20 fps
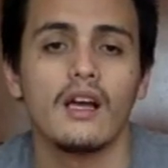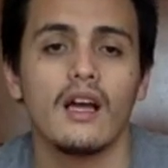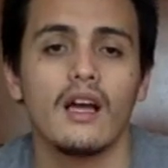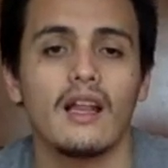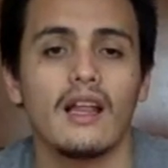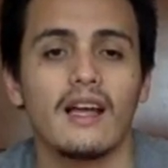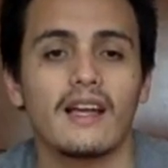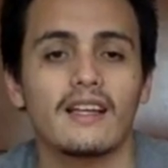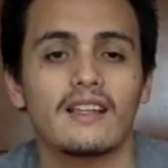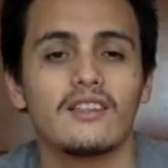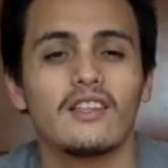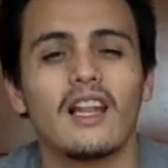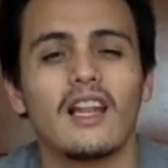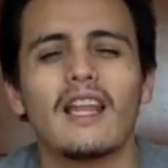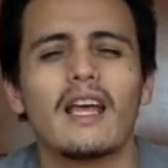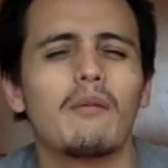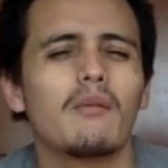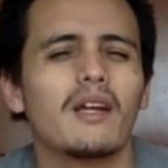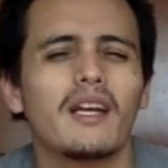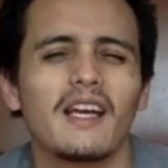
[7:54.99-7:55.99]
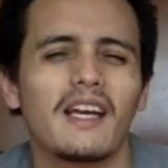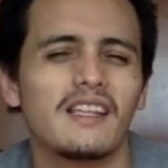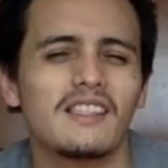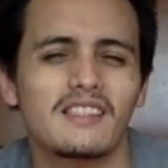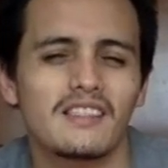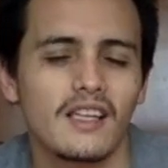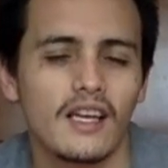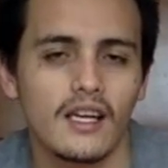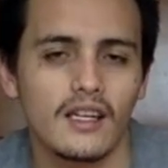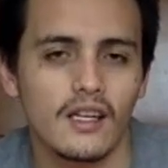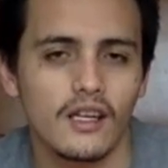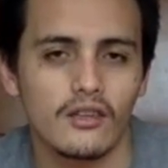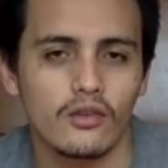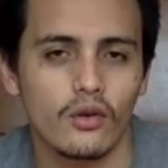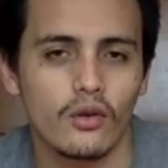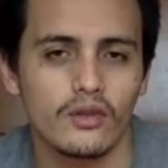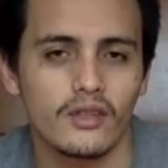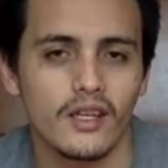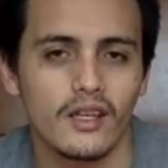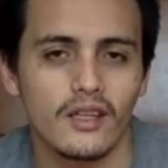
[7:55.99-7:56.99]
Like the lemonade stand and
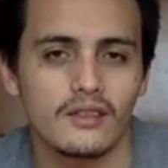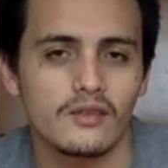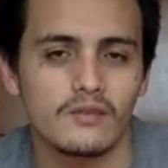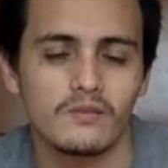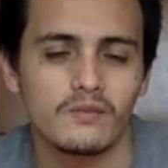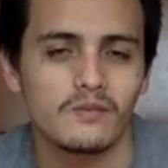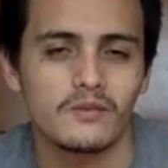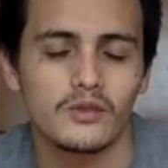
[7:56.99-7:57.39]
all that